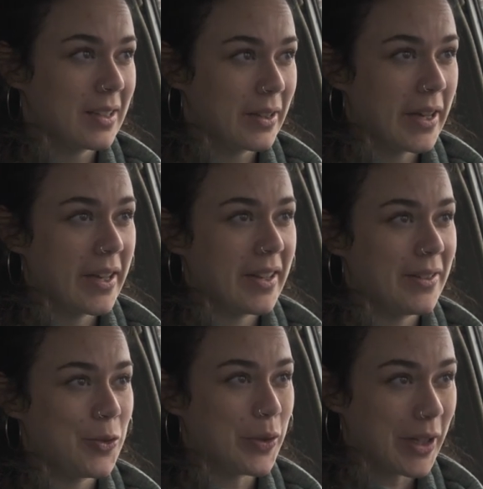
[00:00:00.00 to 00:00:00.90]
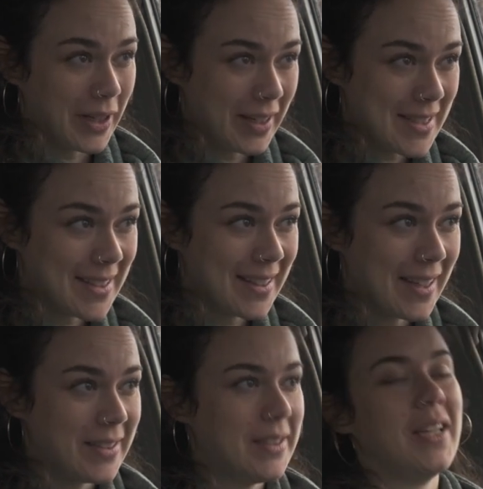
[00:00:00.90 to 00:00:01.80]
Can't realize it
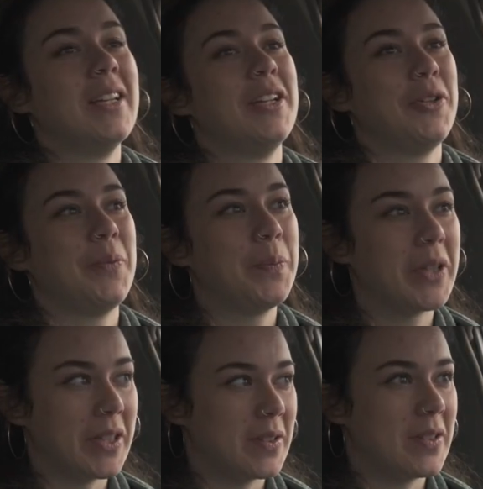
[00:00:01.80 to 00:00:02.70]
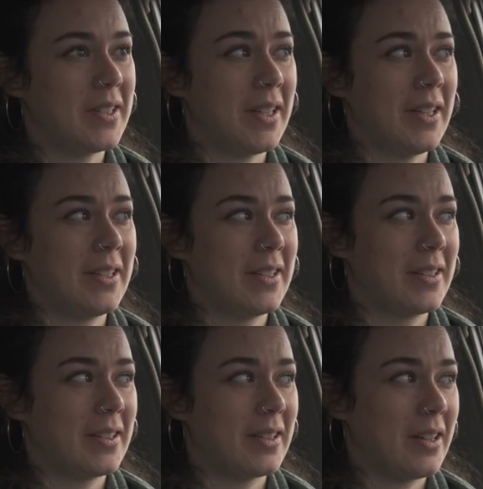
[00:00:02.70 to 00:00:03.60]
yet because like
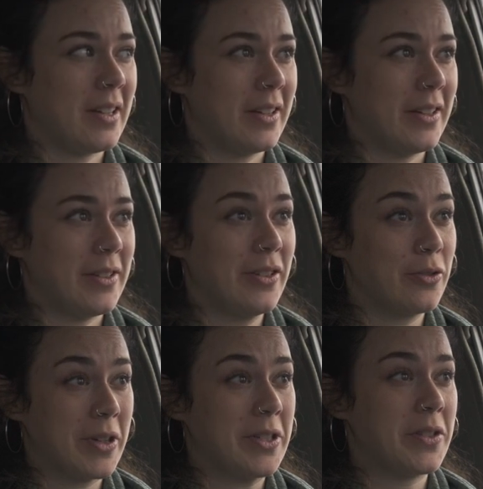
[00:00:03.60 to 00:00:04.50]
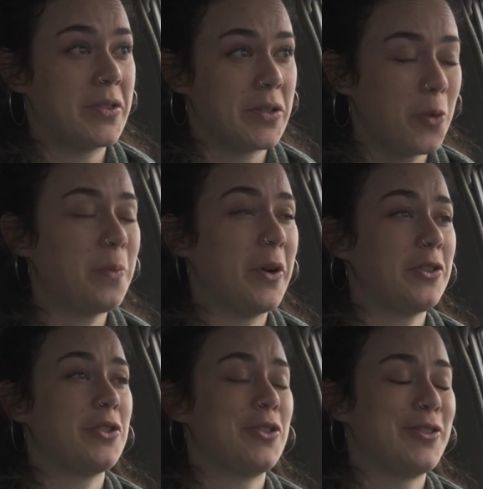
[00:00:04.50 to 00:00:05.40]
I stressed so
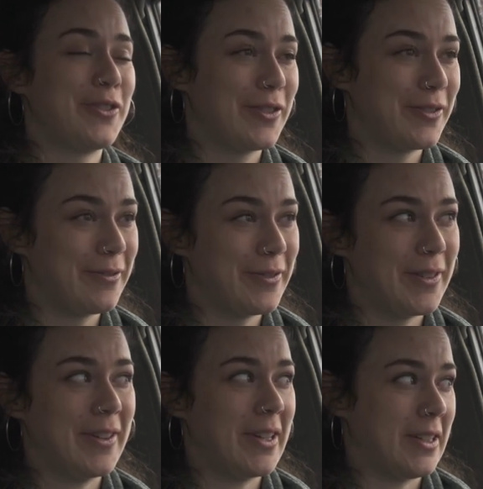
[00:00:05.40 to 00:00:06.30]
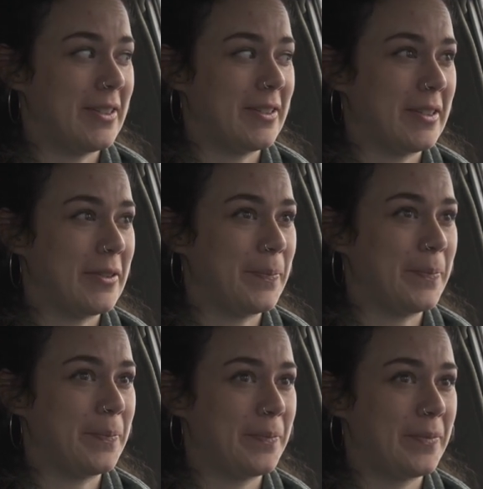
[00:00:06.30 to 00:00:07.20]
much that
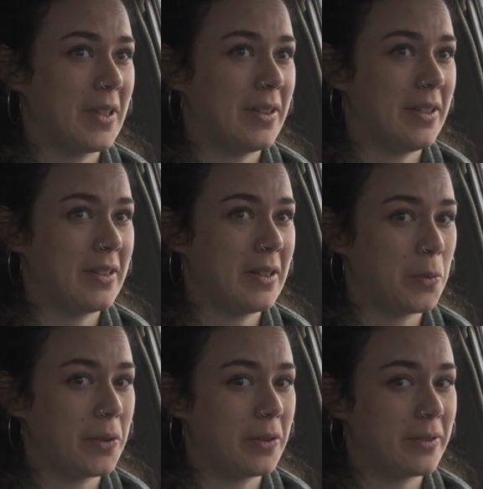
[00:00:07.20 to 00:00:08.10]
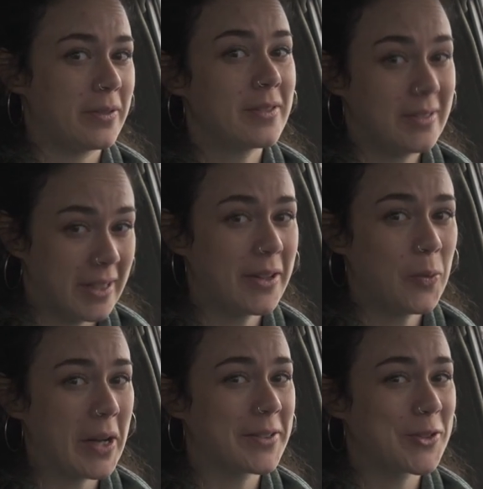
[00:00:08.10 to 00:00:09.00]
I think that will take
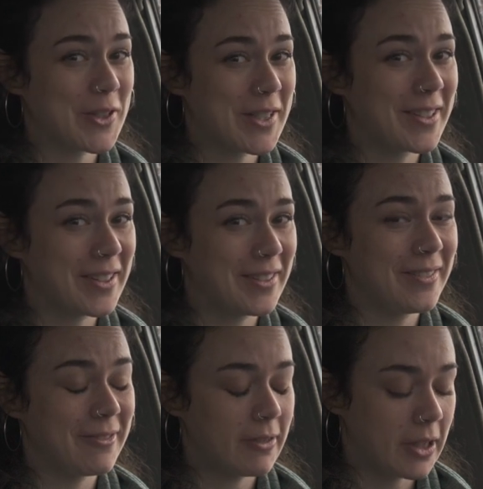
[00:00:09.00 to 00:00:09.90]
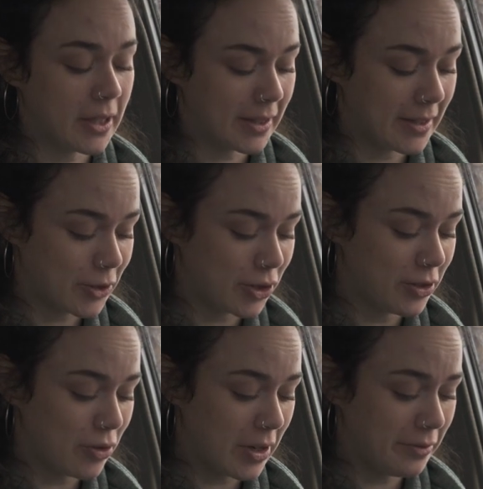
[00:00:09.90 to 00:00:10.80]
a while to sink in that I can
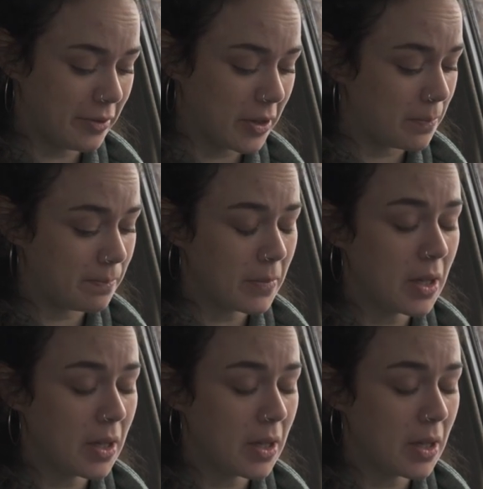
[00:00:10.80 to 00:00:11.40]
actually drive. I'm